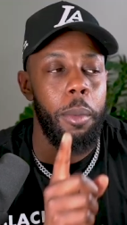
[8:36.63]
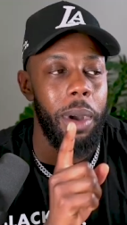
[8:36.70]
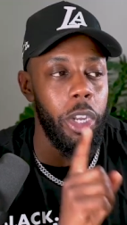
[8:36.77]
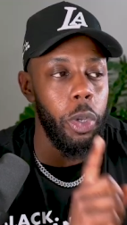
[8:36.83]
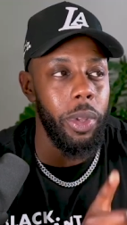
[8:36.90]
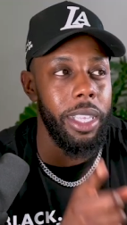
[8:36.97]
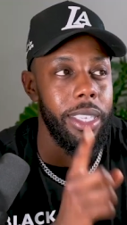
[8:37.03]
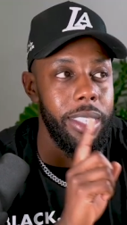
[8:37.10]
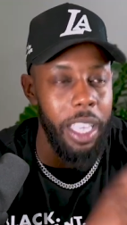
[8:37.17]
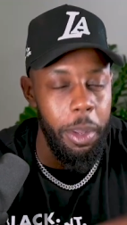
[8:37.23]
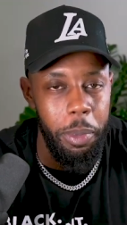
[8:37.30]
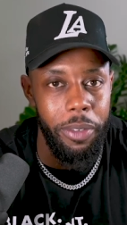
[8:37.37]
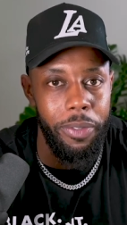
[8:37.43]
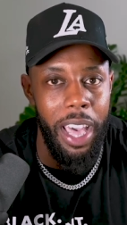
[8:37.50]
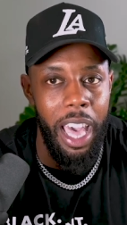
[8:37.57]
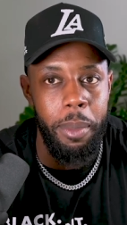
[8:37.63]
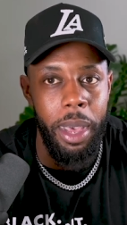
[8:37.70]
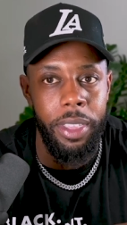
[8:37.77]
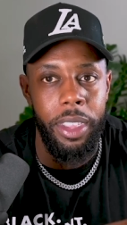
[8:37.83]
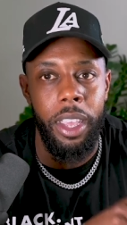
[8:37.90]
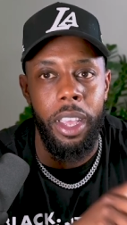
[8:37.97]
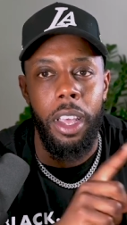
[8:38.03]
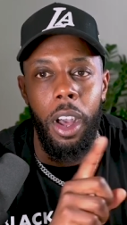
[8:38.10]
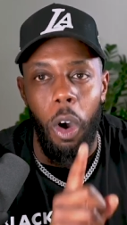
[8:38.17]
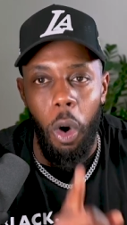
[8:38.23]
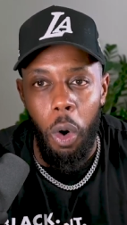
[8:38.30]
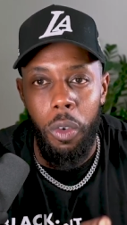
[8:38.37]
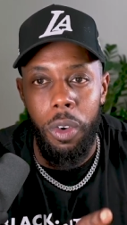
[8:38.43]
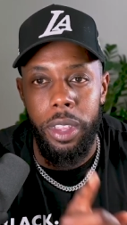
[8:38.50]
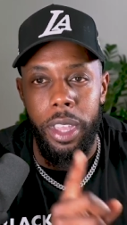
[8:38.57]
by doing the simplified method
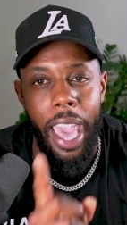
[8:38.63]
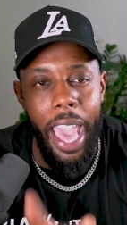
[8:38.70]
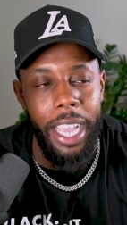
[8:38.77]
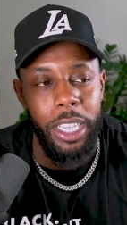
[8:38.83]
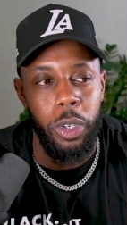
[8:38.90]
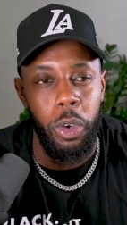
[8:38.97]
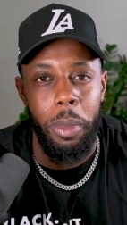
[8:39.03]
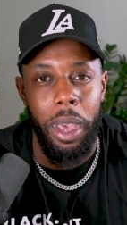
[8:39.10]
over the actual